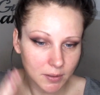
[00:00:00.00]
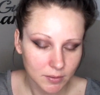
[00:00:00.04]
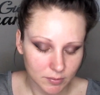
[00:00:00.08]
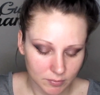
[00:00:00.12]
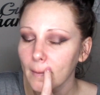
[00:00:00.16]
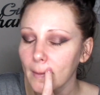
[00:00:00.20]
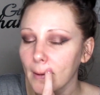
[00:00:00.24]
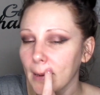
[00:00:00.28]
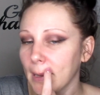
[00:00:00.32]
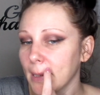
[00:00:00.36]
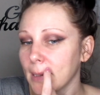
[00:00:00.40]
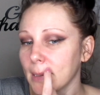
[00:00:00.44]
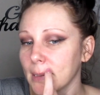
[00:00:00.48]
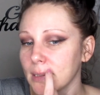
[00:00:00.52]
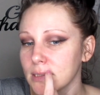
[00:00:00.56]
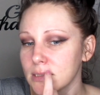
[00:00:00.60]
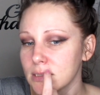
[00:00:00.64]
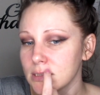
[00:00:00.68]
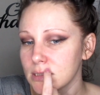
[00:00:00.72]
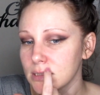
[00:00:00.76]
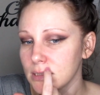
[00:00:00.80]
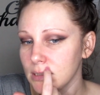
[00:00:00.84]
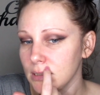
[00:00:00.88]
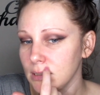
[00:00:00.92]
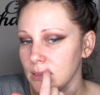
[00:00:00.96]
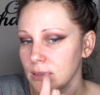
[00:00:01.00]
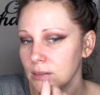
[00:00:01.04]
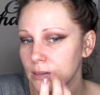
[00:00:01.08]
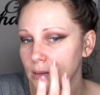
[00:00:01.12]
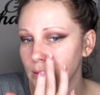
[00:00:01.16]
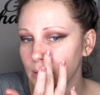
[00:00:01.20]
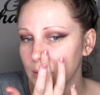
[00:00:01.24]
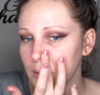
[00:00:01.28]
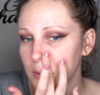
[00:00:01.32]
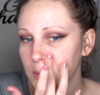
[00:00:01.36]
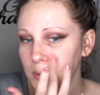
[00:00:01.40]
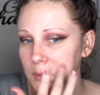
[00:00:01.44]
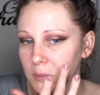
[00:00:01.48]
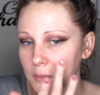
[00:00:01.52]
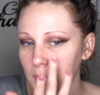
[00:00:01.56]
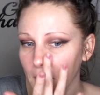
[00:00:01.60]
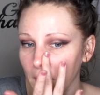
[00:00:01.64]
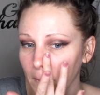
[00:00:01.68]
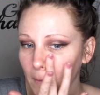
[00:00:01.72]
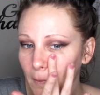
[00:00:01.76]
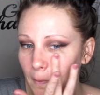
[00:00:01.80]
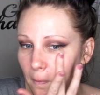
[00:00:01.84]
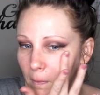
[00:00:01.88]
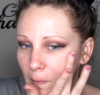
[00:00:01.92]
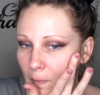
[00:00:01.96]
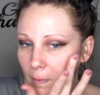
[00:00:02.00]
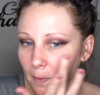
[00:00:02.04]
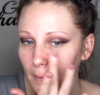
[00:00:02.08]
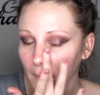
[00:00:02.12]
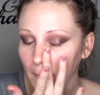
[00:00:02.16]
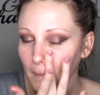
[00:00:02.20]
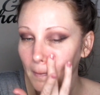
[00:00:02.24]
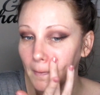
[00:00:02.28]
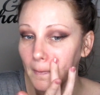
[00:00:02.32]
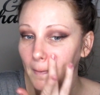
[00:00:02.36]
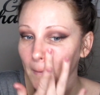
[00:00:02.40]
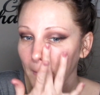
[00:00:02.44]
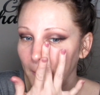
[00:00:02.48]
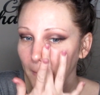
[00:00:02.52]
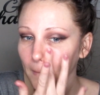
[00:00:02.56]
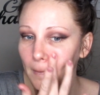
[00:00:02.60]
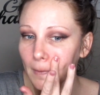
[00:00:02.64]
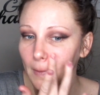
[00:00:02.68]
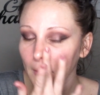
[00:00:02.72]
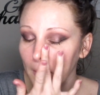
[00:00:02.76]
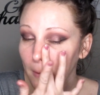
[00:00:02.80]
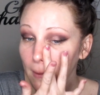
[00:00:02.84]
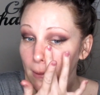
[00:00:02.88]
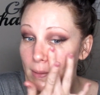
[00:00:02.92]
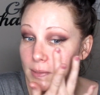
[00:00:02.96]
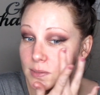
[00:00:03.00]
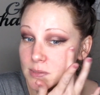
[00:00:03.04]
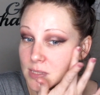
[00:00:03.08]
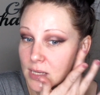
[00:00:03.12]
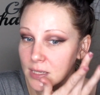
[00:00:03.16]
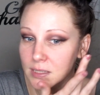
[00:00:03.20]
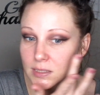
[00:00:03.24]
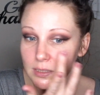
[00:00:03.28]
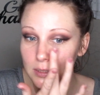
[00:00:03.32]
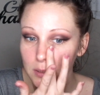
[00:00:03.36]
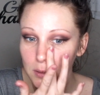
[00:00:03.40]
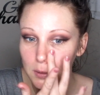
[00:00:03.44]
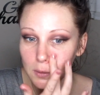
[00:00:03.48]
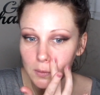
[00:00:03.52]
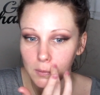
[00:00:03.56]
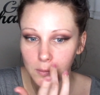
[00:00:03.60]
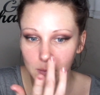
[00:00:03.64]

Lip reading: All right, I'll see you. Yes, I do.